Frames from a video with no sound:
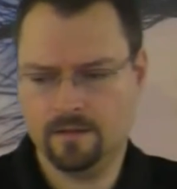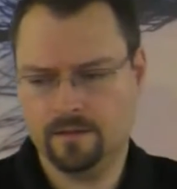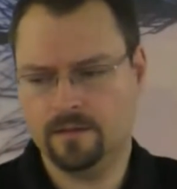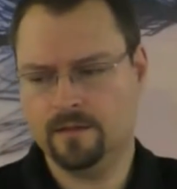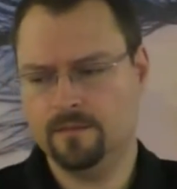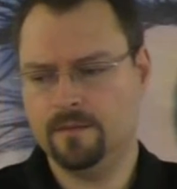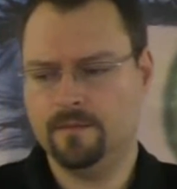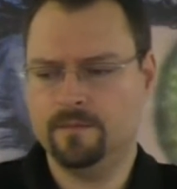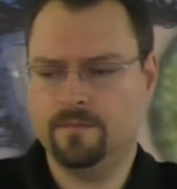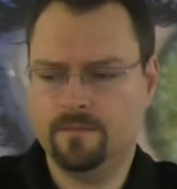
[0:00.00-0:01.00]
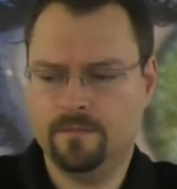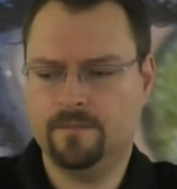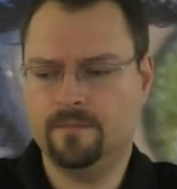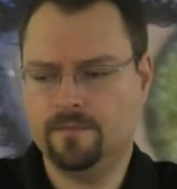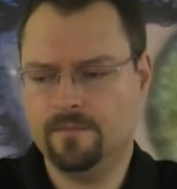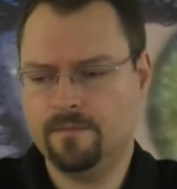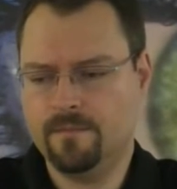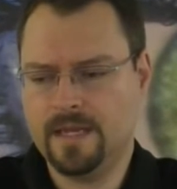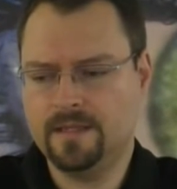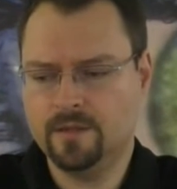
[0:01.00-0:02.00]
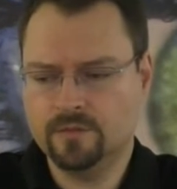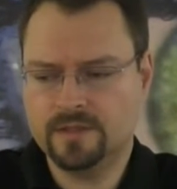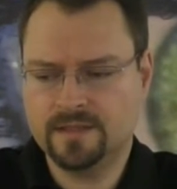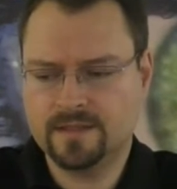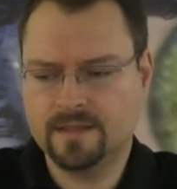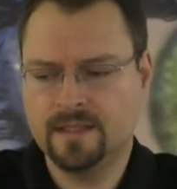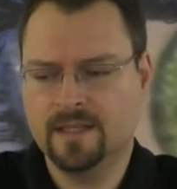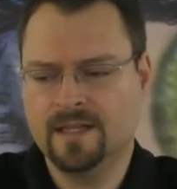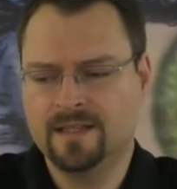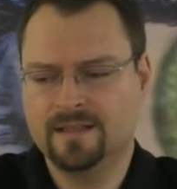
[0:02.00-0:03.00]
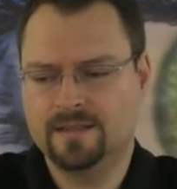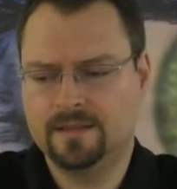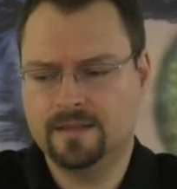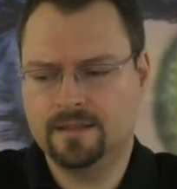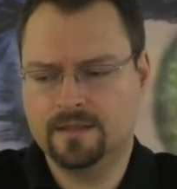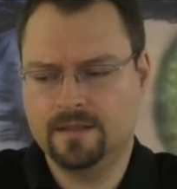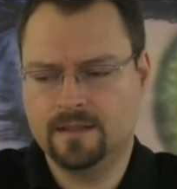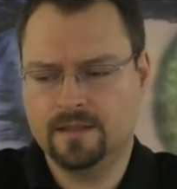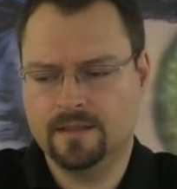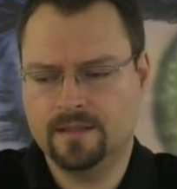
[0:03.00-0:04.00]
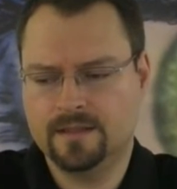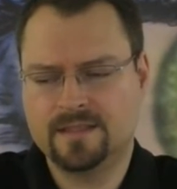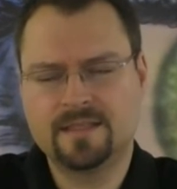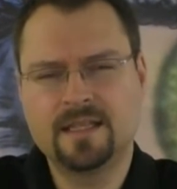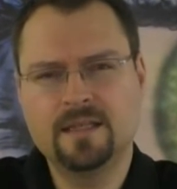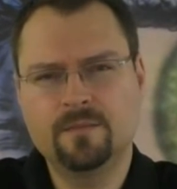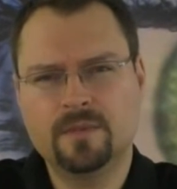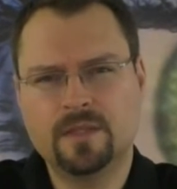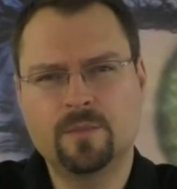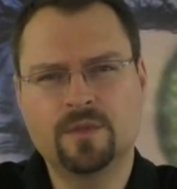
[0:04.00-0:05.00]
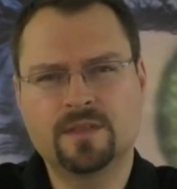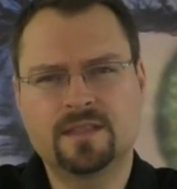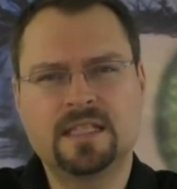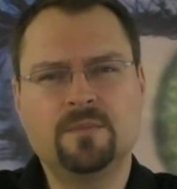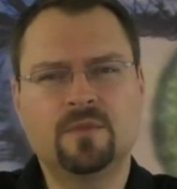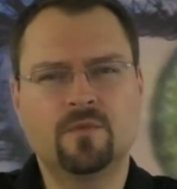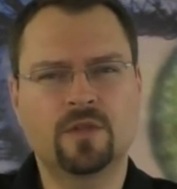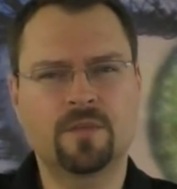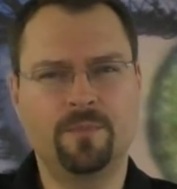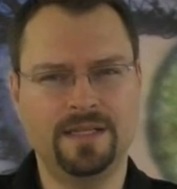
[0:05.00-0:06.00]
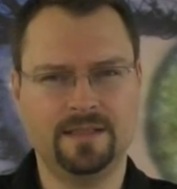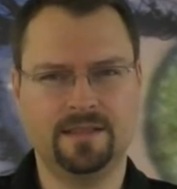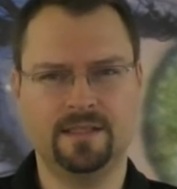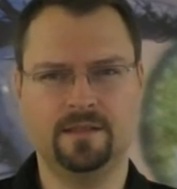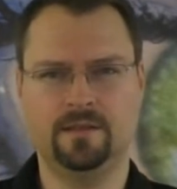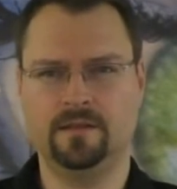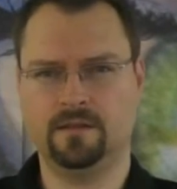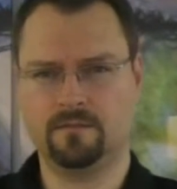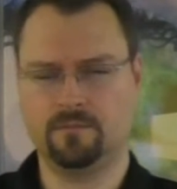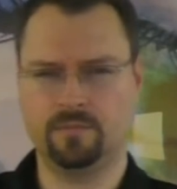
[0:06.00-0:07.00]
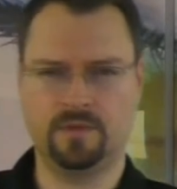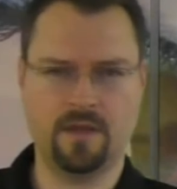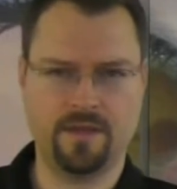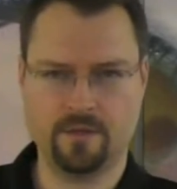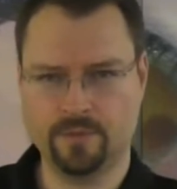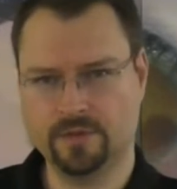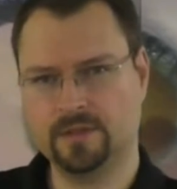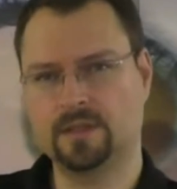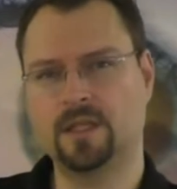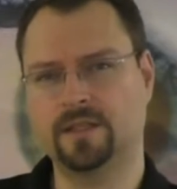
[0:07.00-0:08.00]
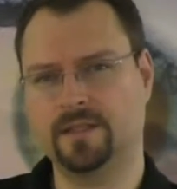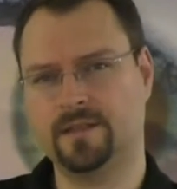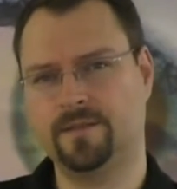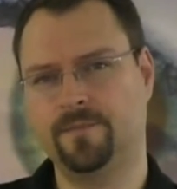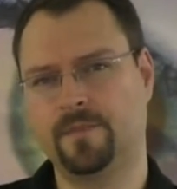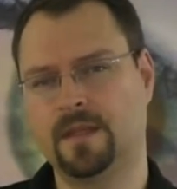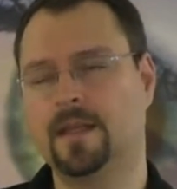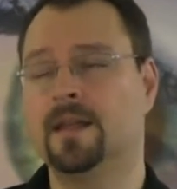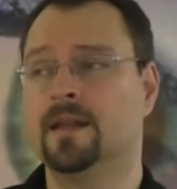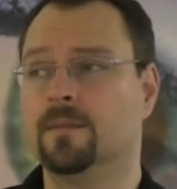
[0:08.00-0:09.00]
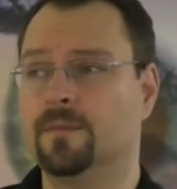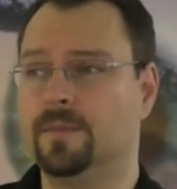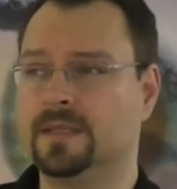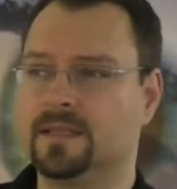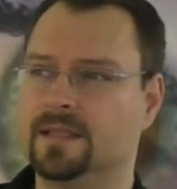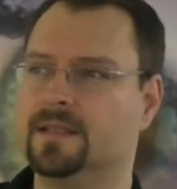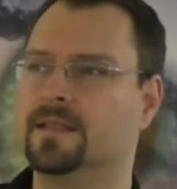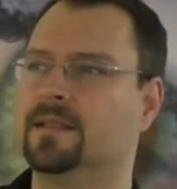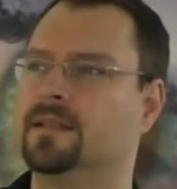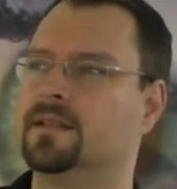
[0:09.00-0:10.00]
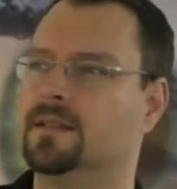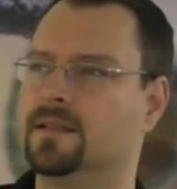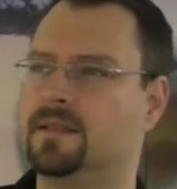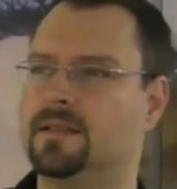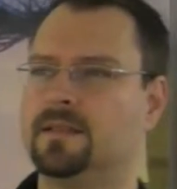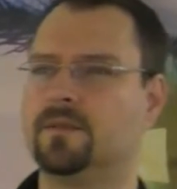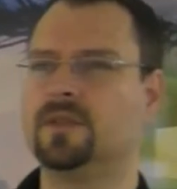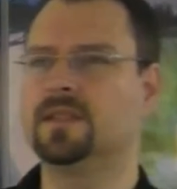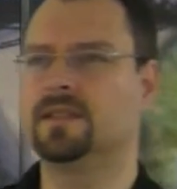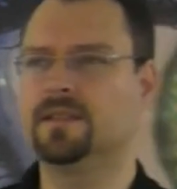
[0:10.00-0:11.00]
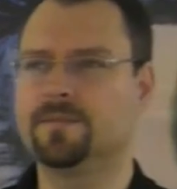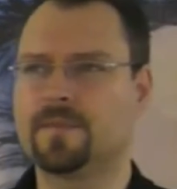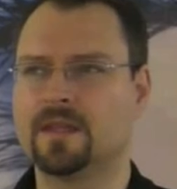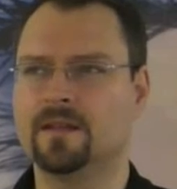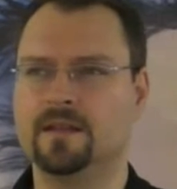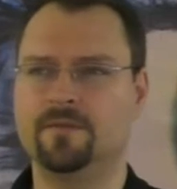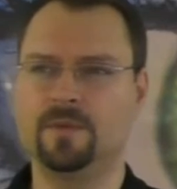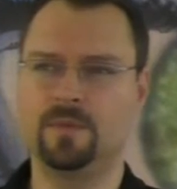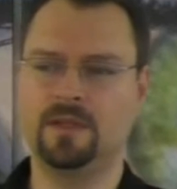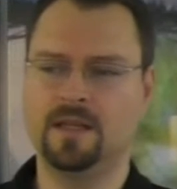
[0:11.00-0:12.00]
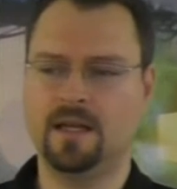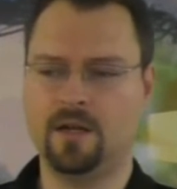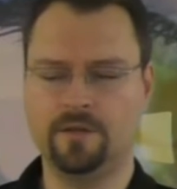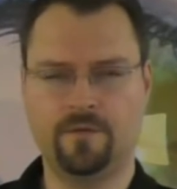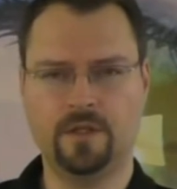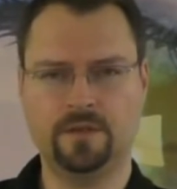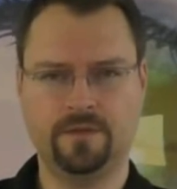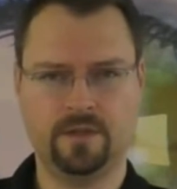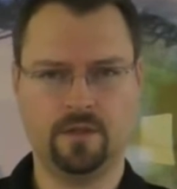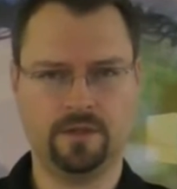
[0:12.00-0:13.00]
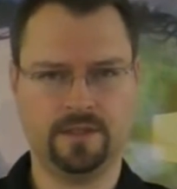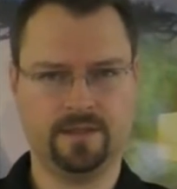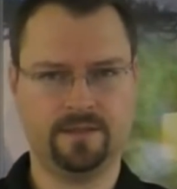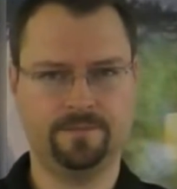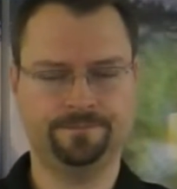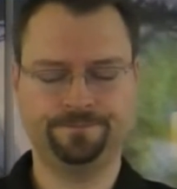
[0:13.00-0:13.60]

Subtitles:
may notice that hypnosis seems to work better than in a therapeutical context. But the reason is, if people are in front of an audience,